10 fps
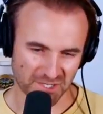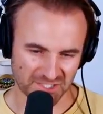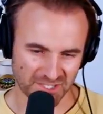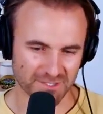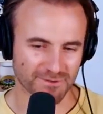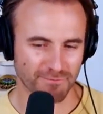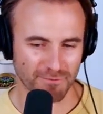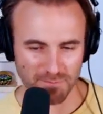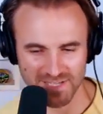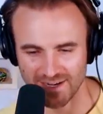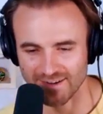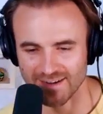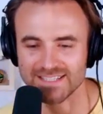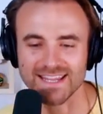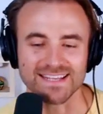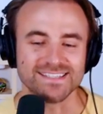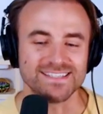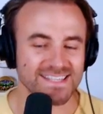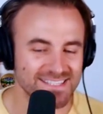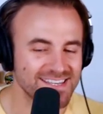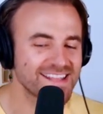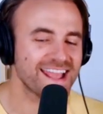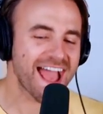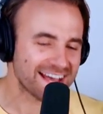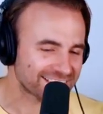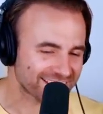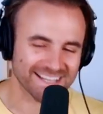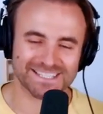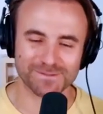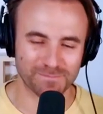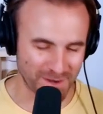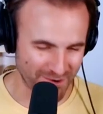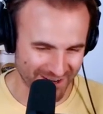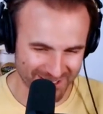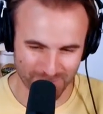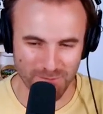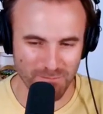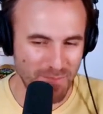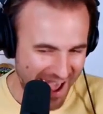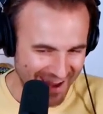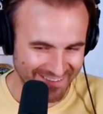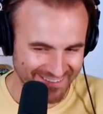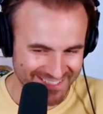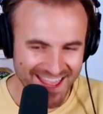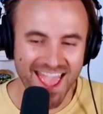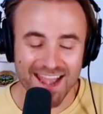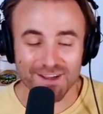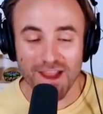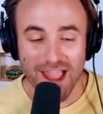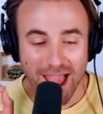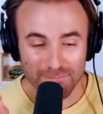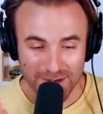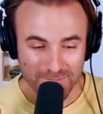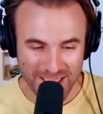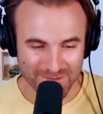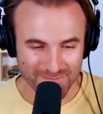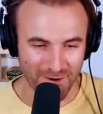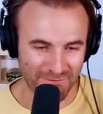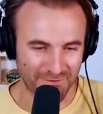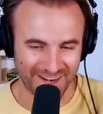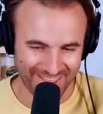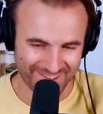Chao's group dinner is a Disney-esque experience with paddles, and you're happy to pay more for another